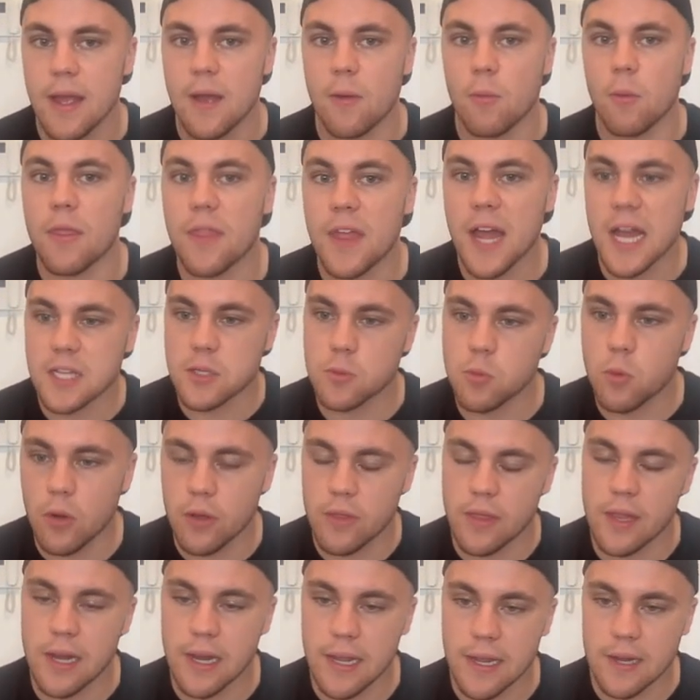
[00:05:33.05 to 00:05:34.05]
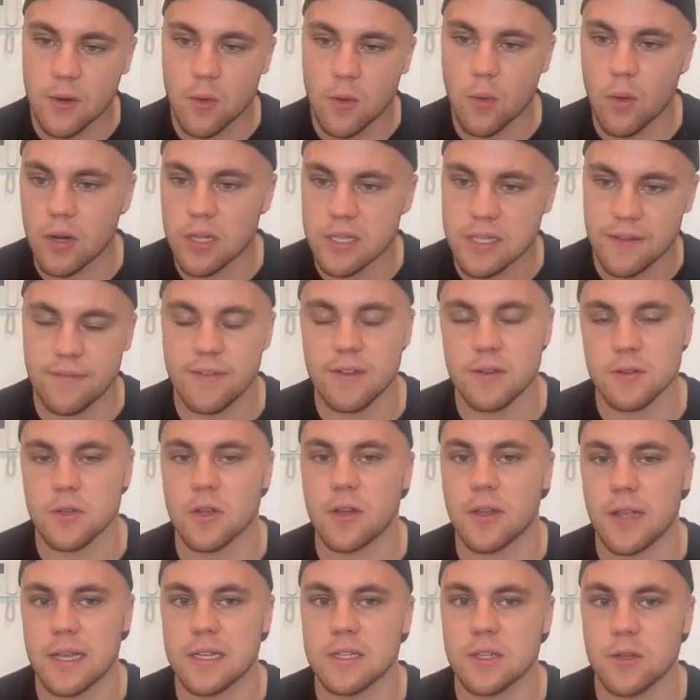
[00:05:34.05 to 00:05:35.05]
Well, that's why the lead quality feels
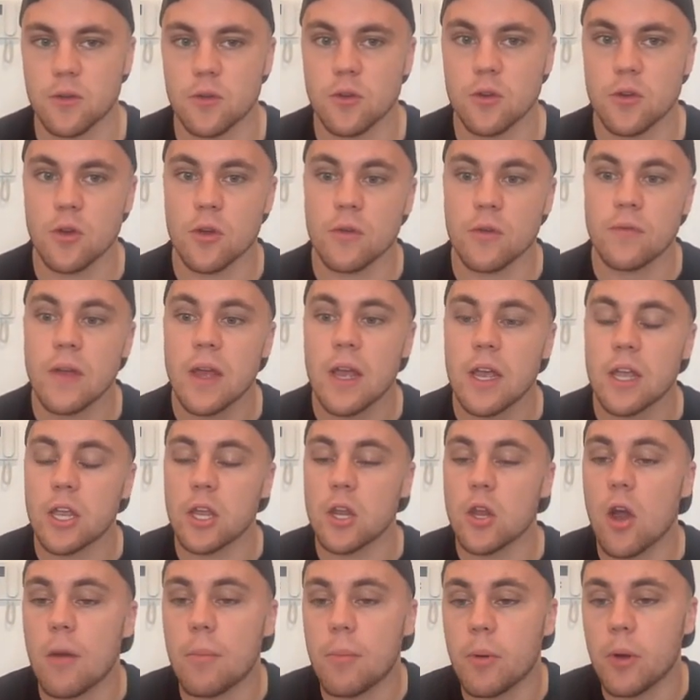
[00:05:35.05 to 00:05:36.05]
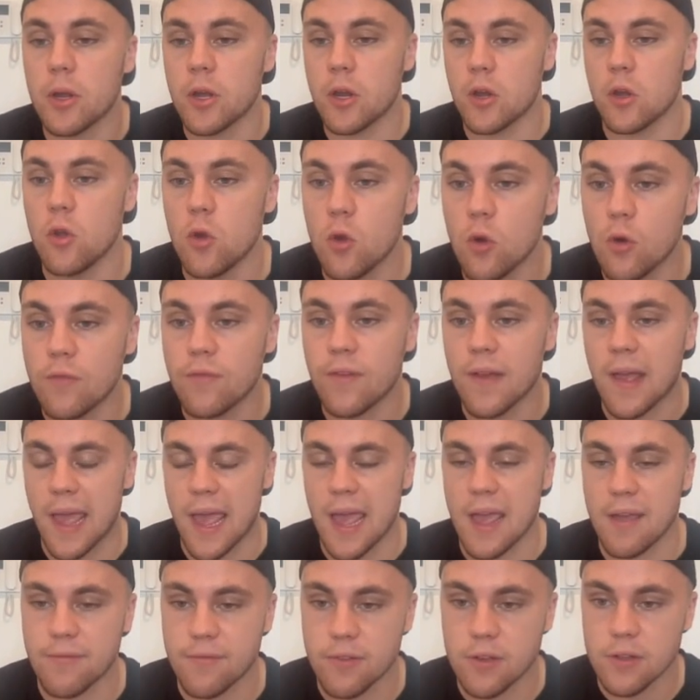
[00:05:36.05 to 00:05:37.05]
like it isn't good enough. You're not putting enough
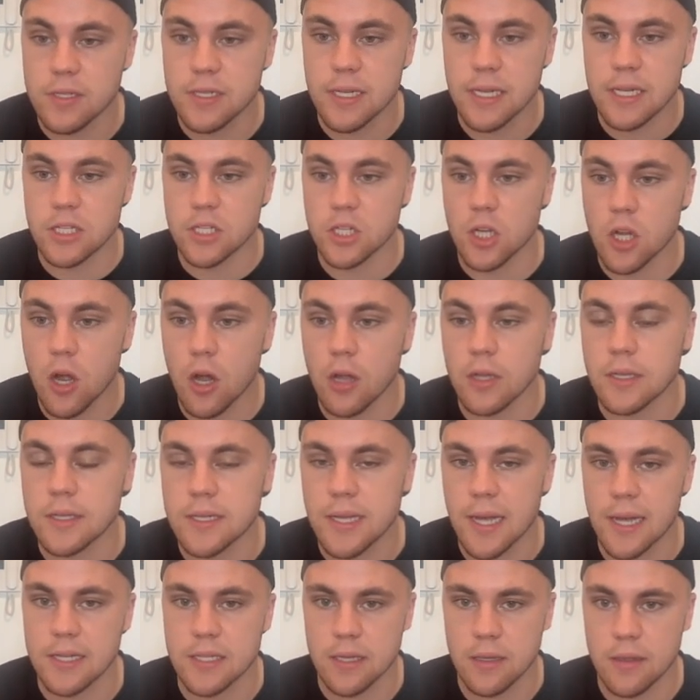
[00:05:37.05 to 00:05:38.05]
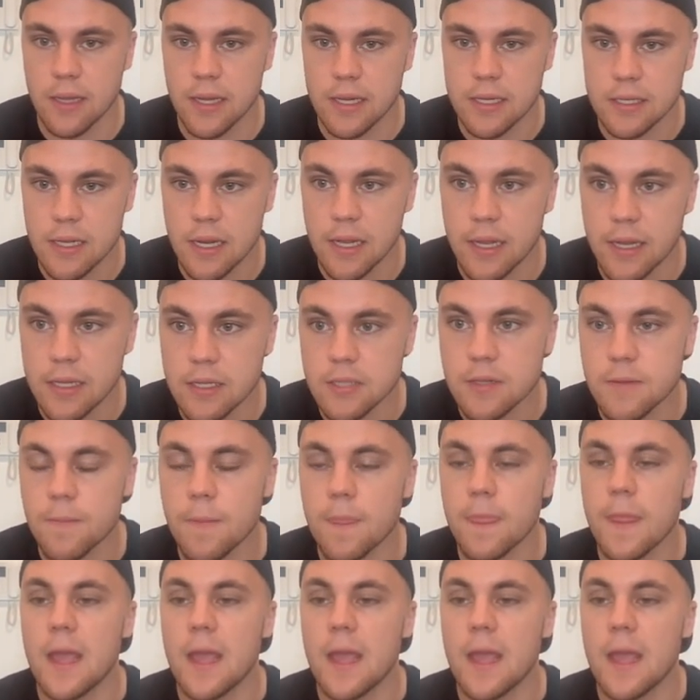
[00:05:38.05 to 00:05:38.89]
effort into contacting these leads.